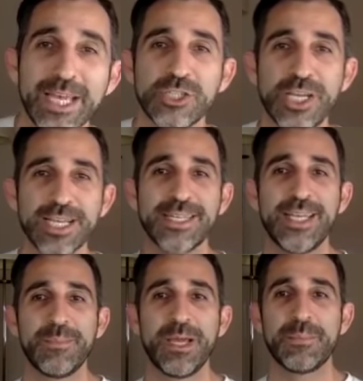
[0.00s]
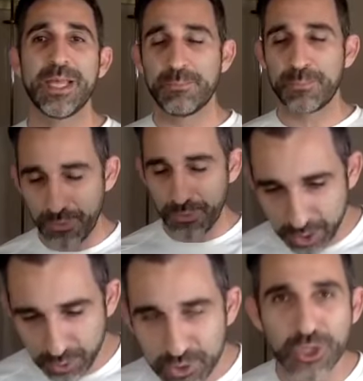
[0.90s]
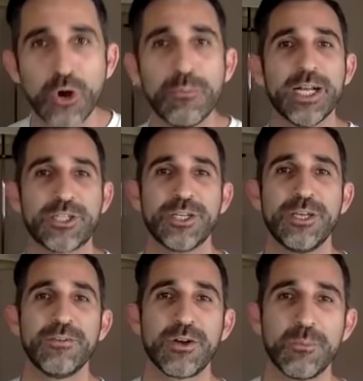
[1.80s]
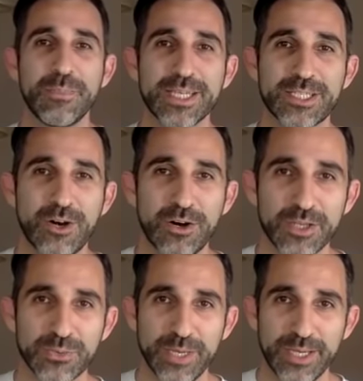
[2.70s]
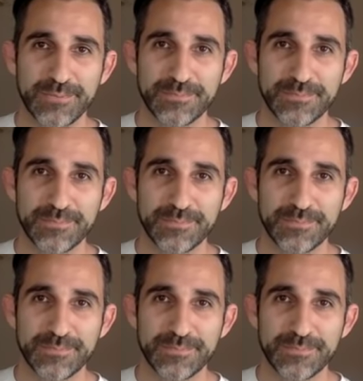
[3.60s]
Jake's going to hit me up and be like, bro, thank you so much for helping me get started this week.